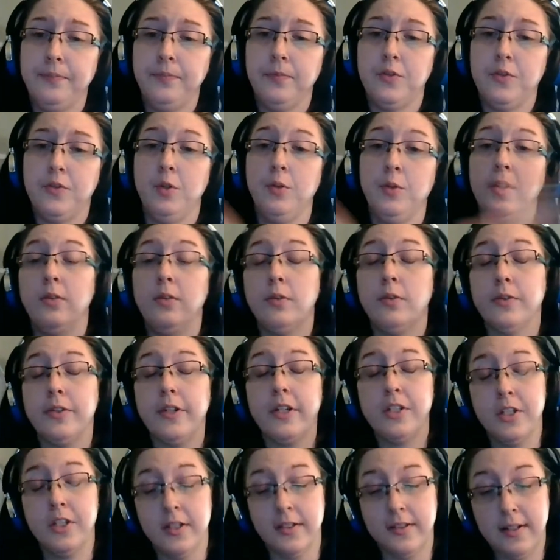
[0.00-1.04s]
2 in
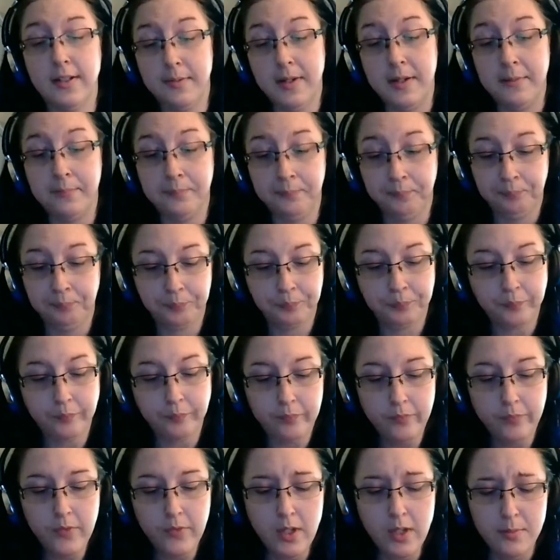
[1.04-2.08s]
rotation at the same time.
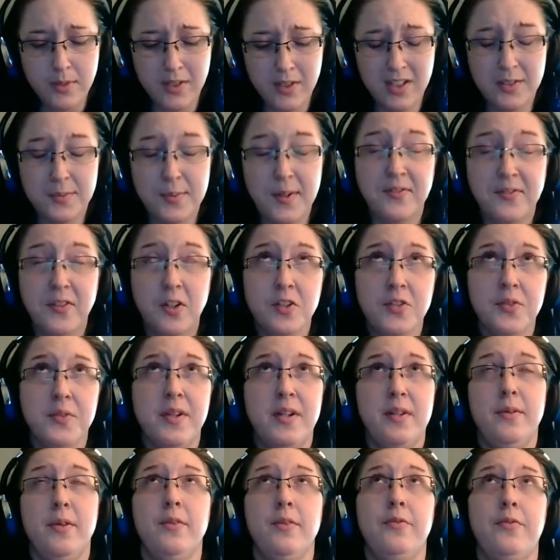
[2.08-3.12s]
Because my first one
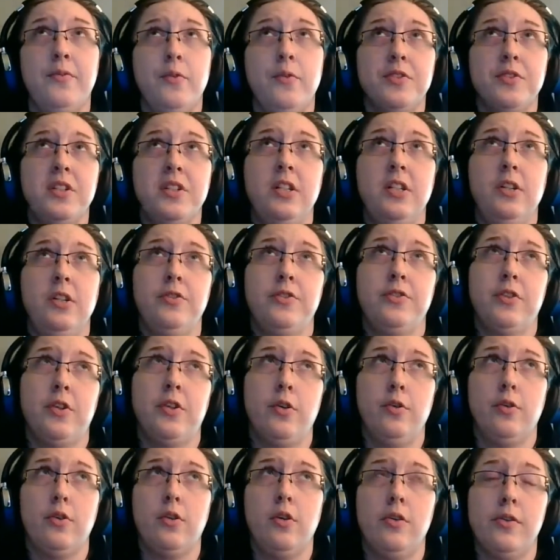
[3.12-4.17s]
I wrote 14 years
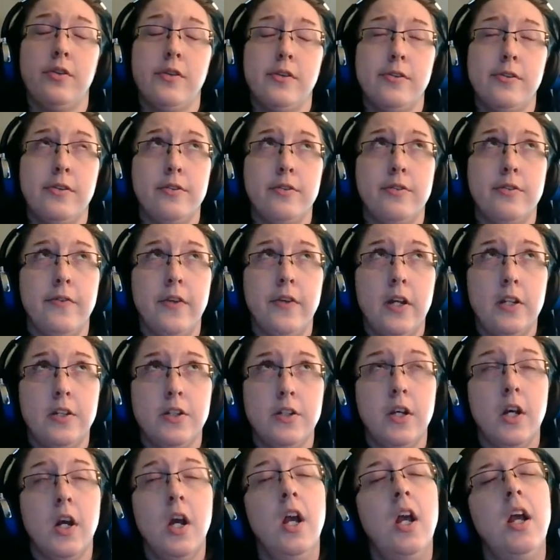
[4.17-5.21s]
ago called Unknown
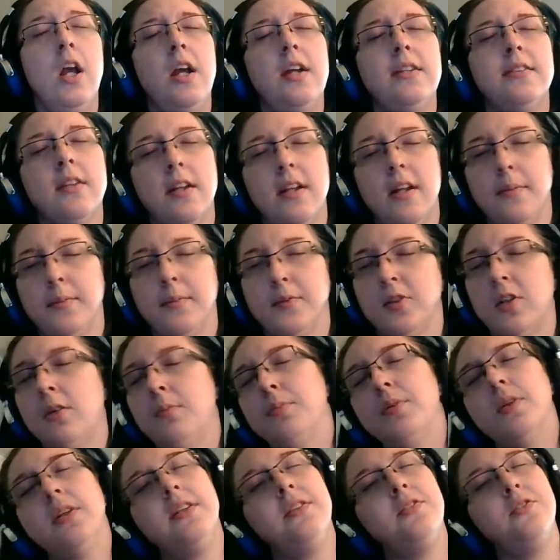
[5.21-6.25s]
Revenge. It's on
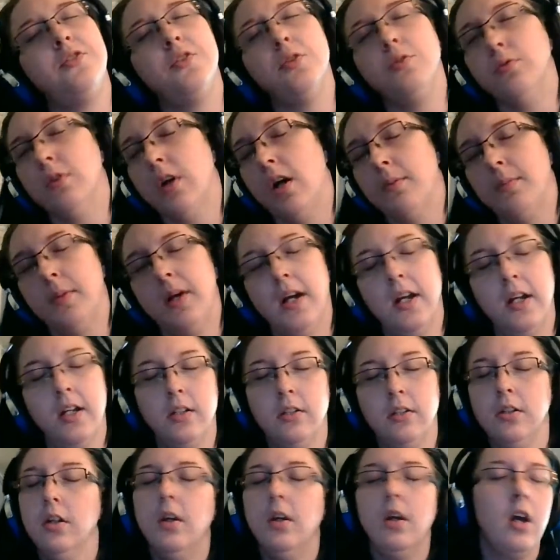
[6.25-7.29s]
Amazon. Please do not buy it.
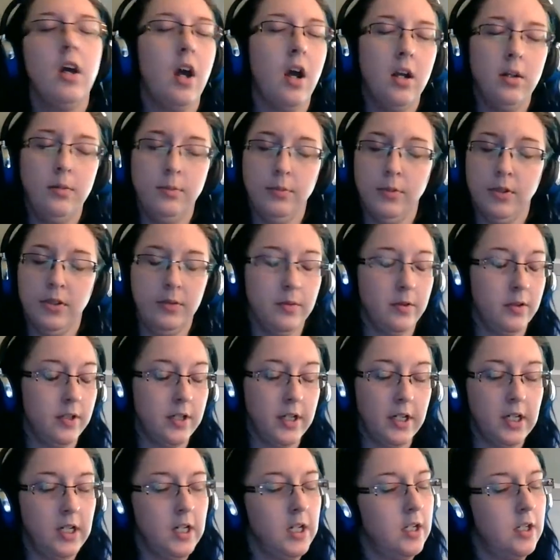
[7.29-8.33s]
I'm
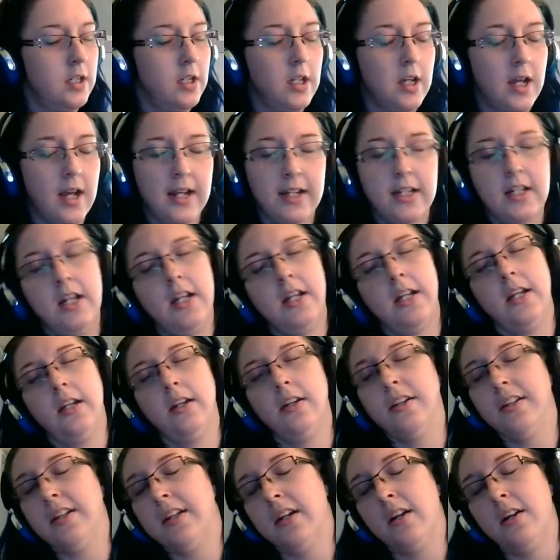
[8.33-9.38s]
reworking it. I can't get
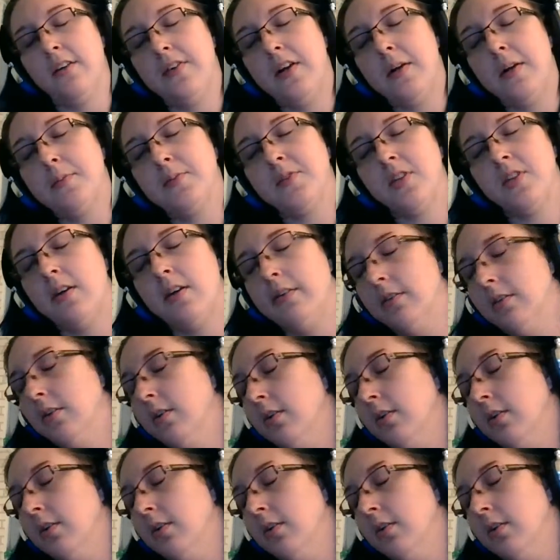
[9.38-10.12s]
it to get off Amazon.